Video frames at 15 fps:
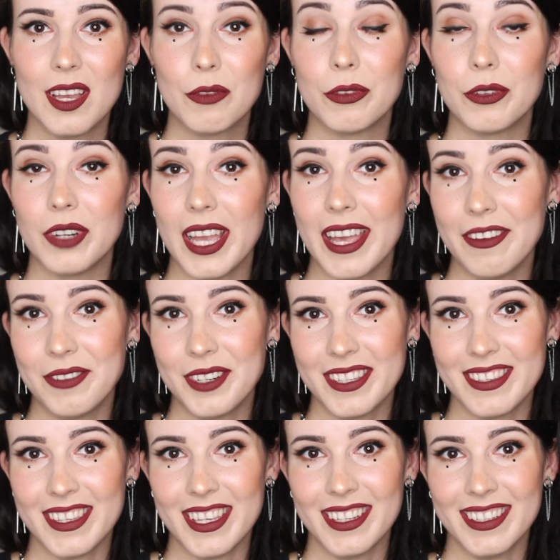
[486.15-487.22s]
for
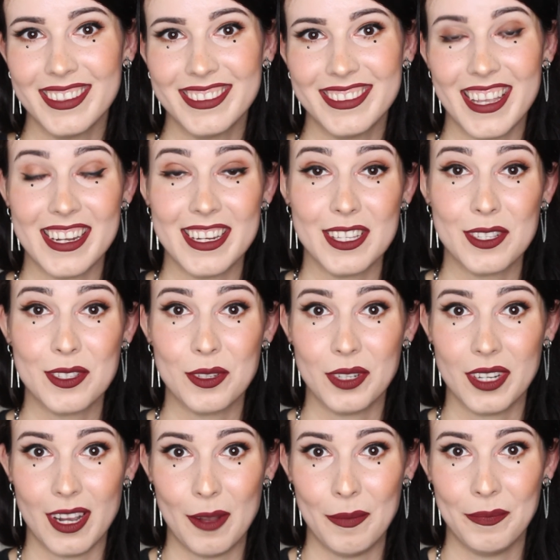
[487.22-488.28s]
everything that is to
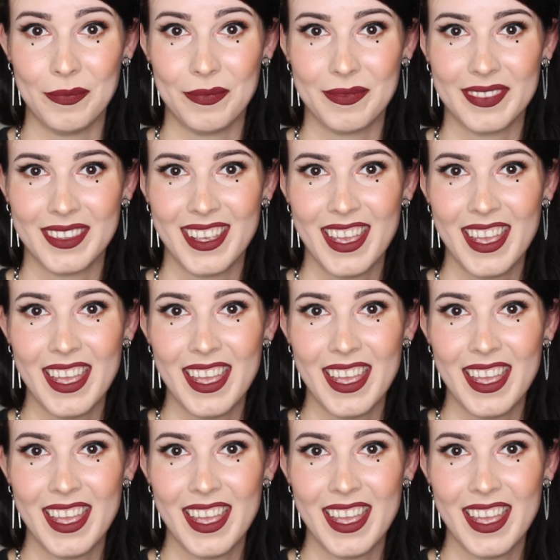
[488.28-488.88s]
come.